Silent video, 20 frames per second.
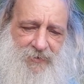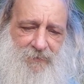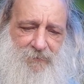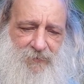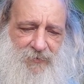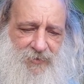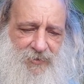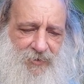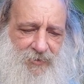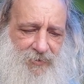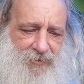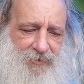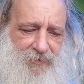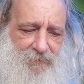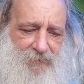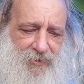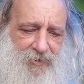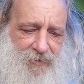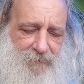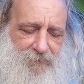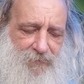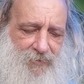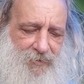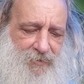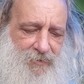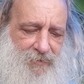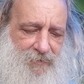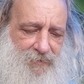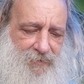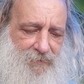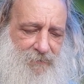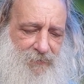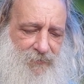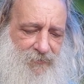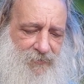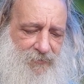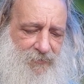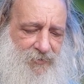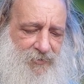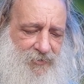so I'm going to take that back apart. I'm going
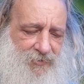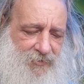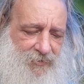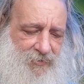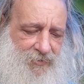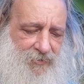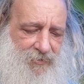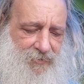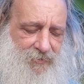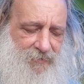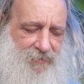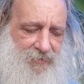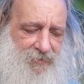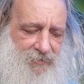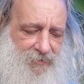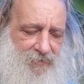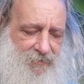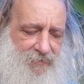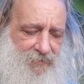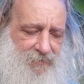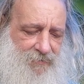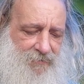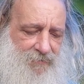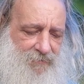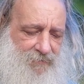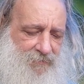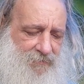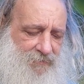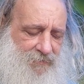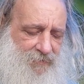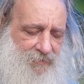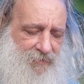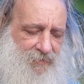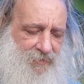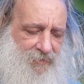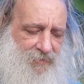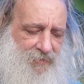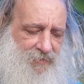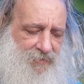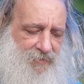to twist it again, get it good and
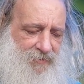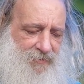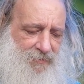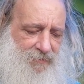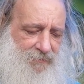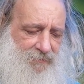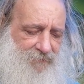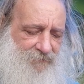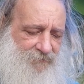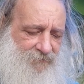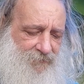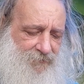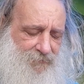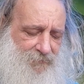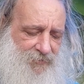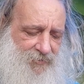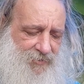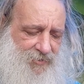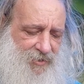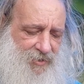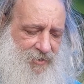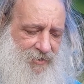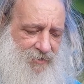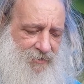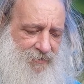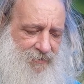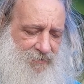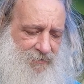uniform and tight.